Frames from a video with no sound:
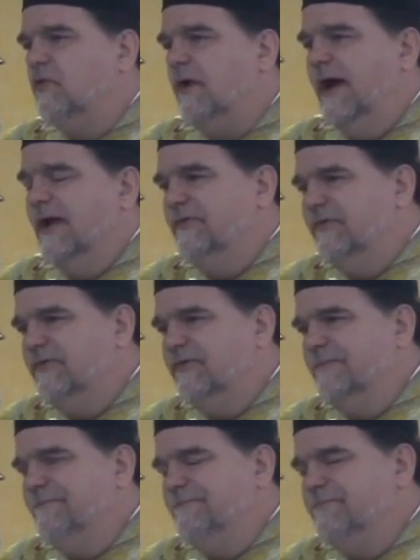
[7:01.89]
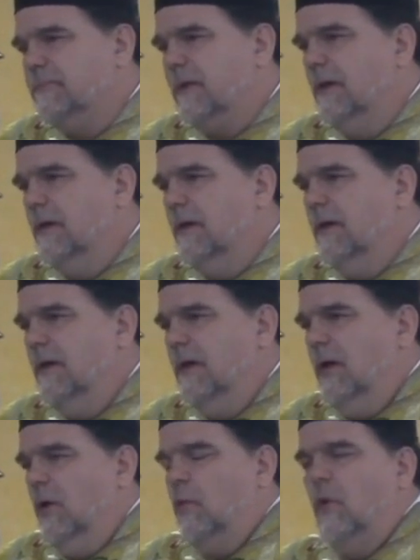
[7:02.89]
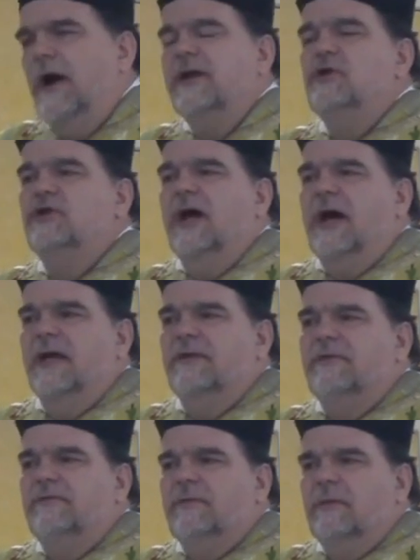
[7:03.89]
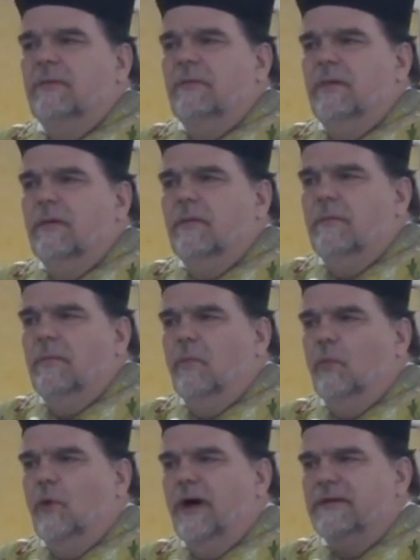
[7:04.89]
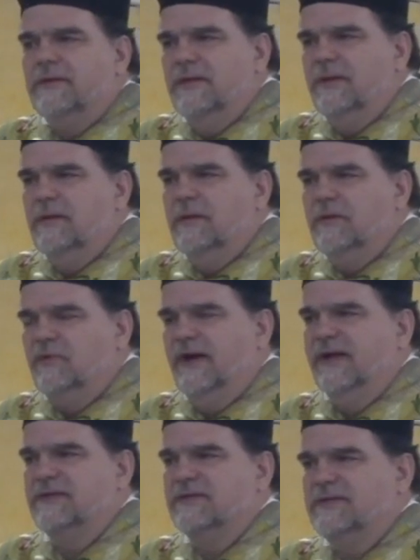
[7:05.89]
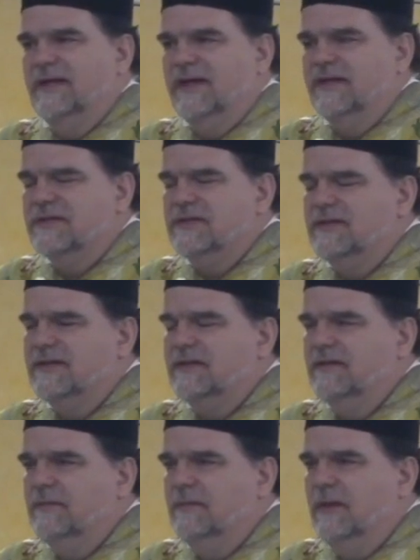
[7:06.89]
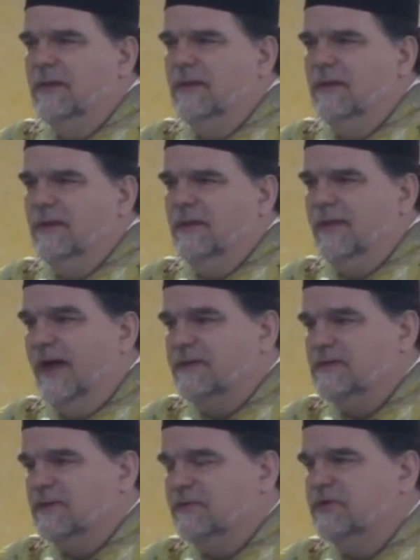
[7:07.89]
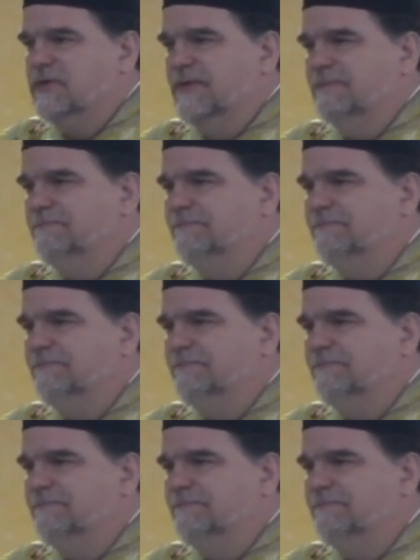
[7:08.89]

Christ. One who does what Christ does. That's a Christian.